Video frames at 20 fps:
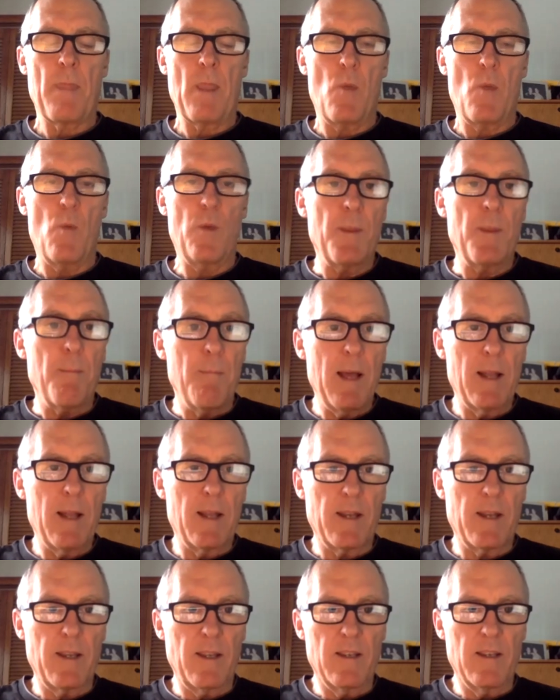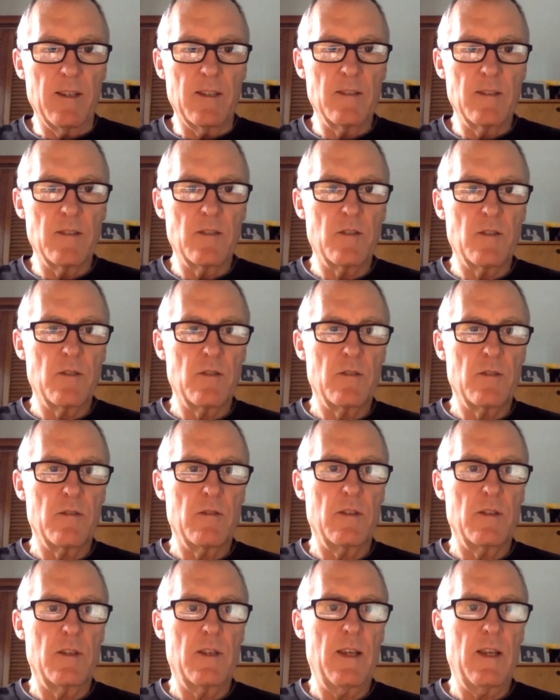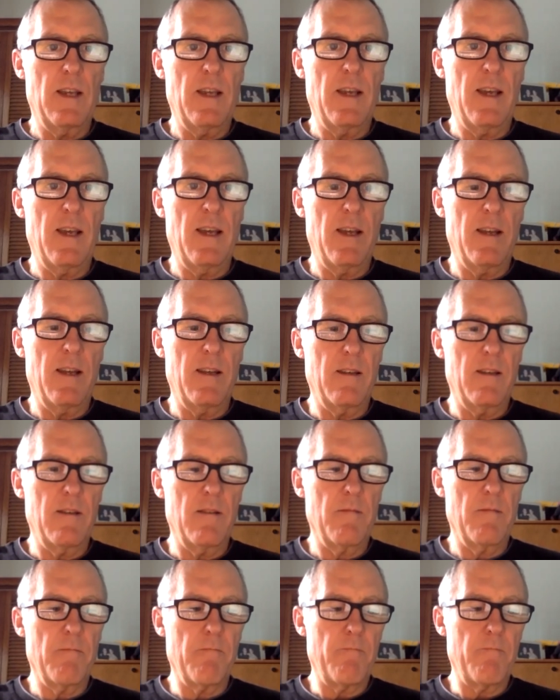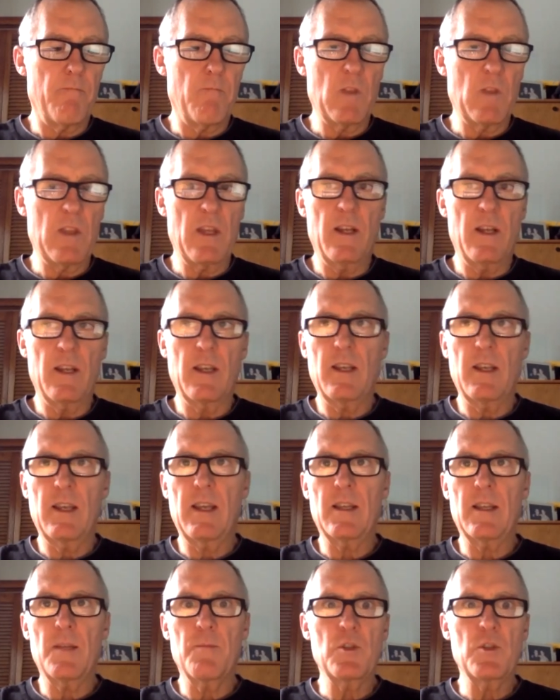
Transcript: what the melody is, and then get them to